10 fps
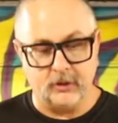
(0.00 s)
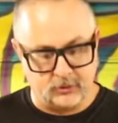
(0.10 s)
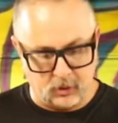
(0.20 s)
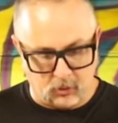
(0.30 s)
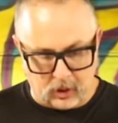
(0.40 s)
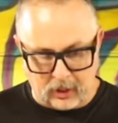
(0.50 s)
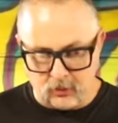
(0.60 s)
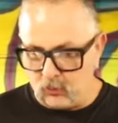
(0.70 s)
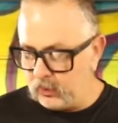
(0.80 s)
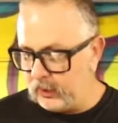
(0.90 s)
So I
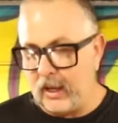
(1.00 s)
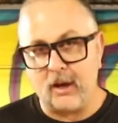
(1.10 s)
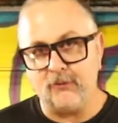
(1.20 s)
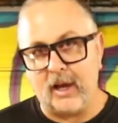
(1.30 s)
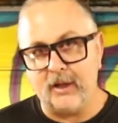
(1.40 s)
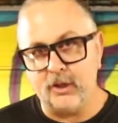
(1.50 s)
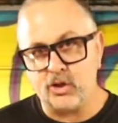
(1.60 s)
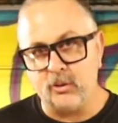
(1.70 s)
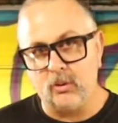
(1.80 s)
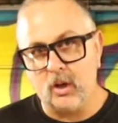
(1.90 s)
don't really have that
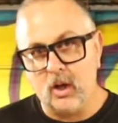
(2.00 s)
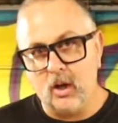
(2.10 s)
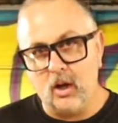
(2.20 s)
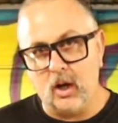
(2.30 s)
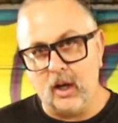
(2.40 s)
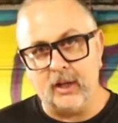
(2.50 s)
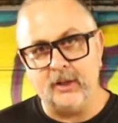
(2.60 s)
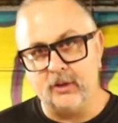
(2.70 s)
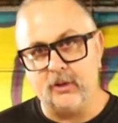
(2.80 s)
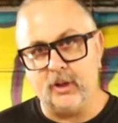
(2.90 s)
issue, and
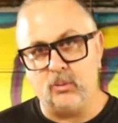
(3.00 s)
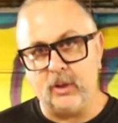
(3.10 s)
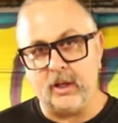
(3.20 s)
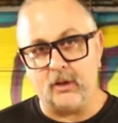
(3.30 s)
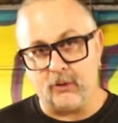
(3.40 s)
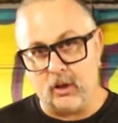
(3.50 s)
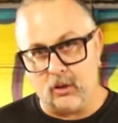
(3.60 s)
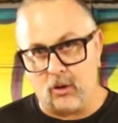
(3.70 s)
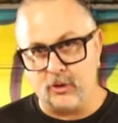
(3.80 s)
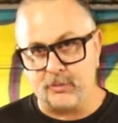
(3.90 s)
neither did we at a very
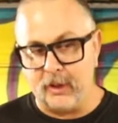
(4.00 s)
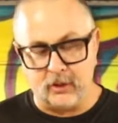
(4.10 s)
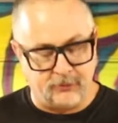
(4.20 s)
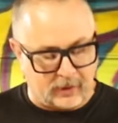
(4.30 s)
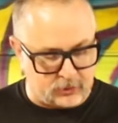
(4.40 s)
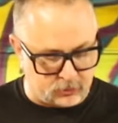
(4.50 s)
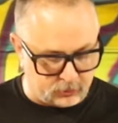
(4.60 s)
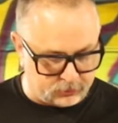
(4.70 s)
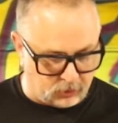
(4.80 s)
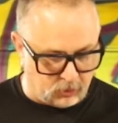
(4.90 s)
large
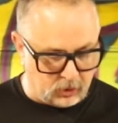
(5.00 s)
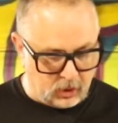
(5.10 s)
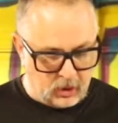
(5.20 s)
manufacturer. So